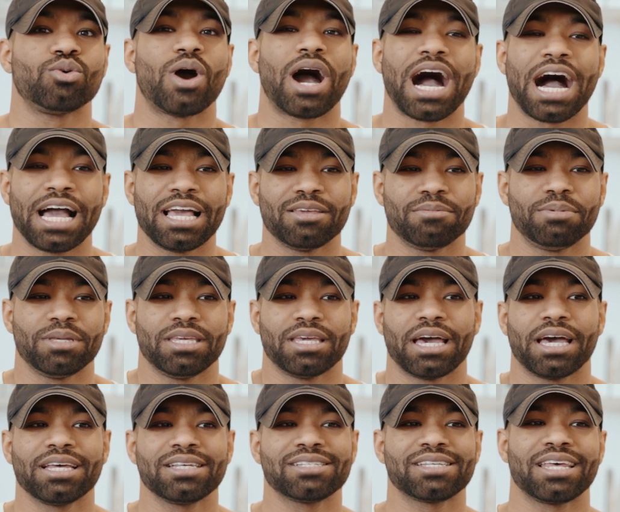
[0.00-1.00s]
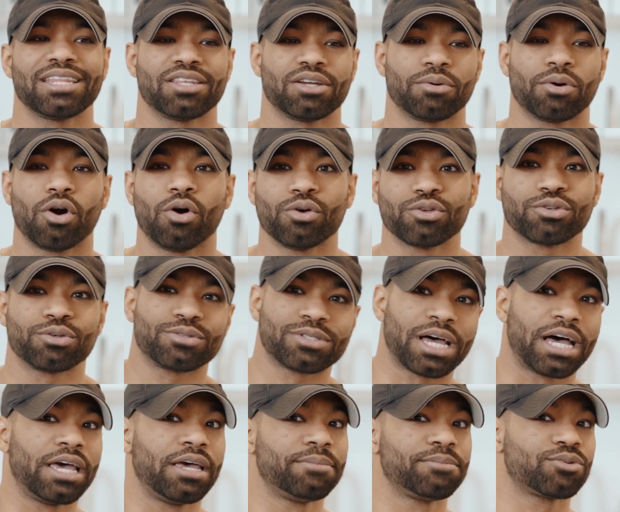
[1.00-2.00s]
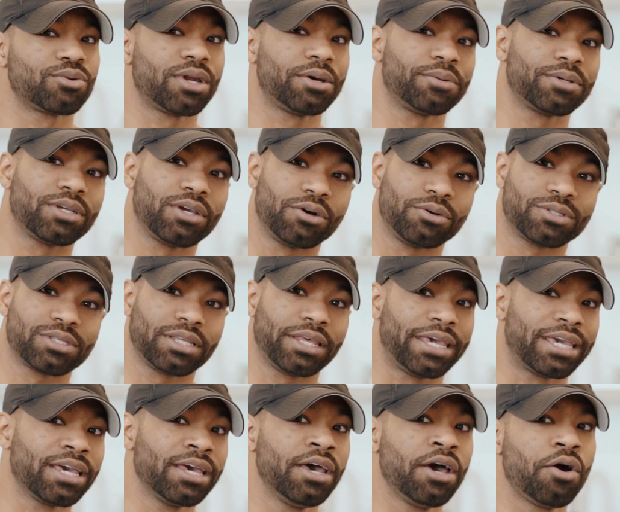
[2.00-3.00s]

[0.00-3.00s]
IBS, and there were also times when I would go to like